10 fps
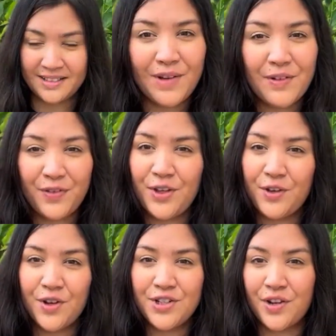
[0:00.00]
We have a
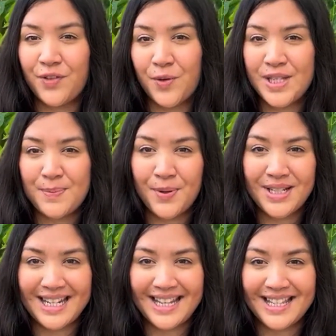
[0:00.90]
few condo viewings
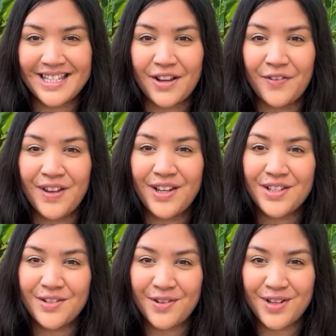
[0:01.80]
booked in, so
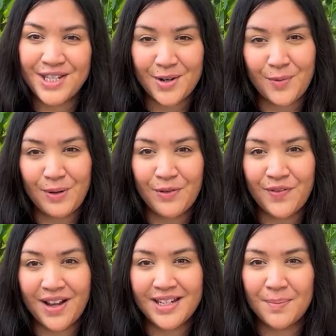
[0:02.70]
fingers crossed we will
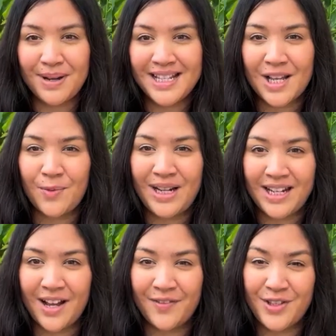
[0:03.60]
find a place that
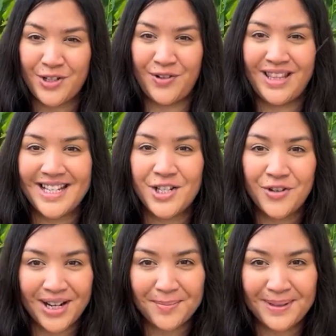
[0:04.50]
we love during this
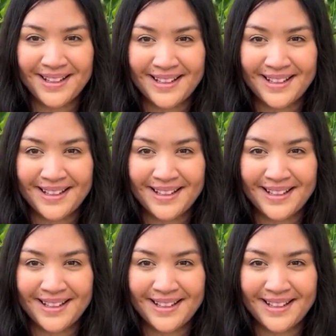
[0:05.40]
trip.